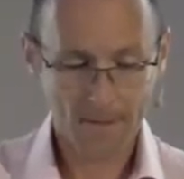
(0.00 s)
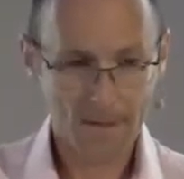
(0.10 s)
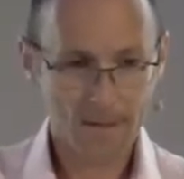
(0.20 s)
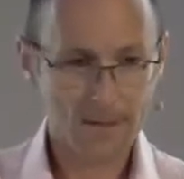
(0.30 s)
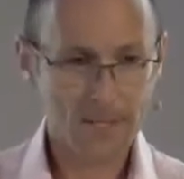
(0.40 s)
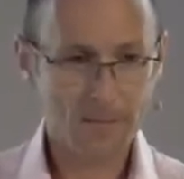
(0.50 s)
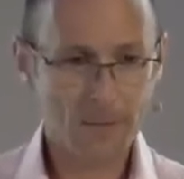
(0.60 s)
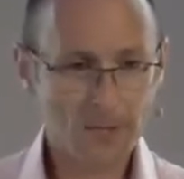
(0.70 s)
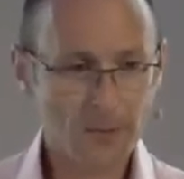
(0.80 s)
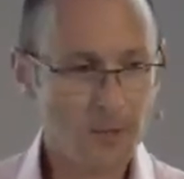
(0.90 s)
And it's
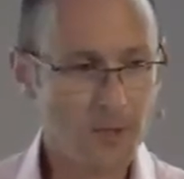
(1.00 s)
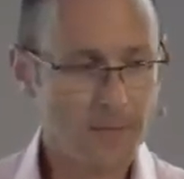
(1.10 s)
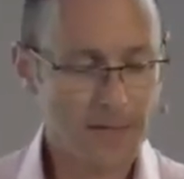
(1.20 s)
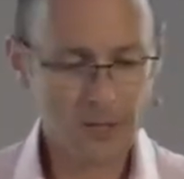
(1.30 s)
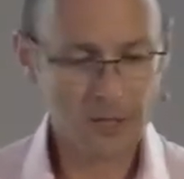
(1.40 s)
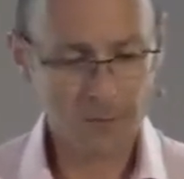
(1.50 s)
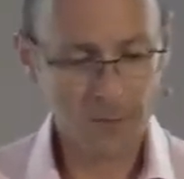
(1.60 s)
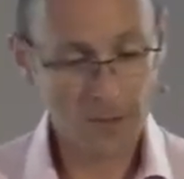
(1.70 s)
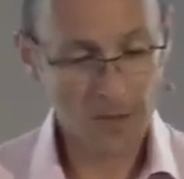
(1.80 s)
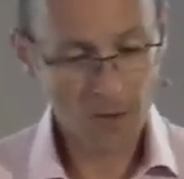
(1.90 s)
impossible to imagine
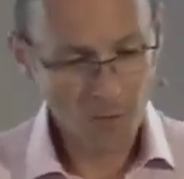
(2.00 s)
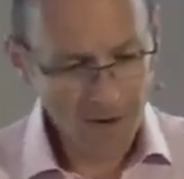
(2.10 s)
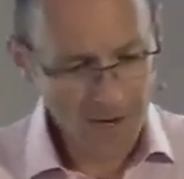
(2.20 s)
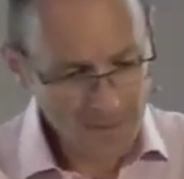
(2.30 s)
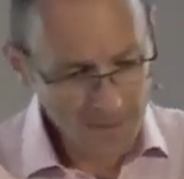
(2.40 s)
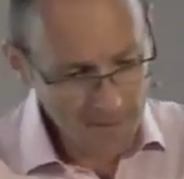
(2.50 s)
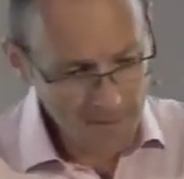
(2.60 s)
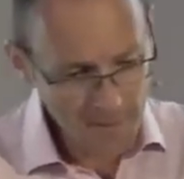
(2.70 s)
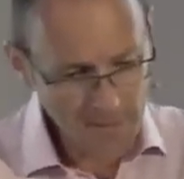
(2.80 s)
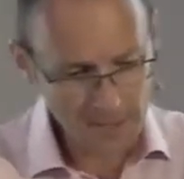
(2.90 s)
someone grasping
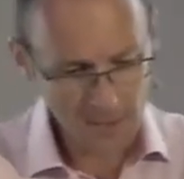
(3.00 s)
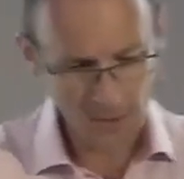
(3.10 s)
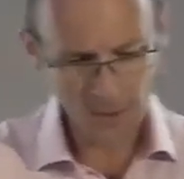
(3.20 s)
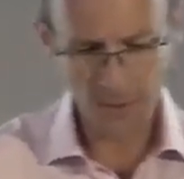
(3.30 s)
this gospel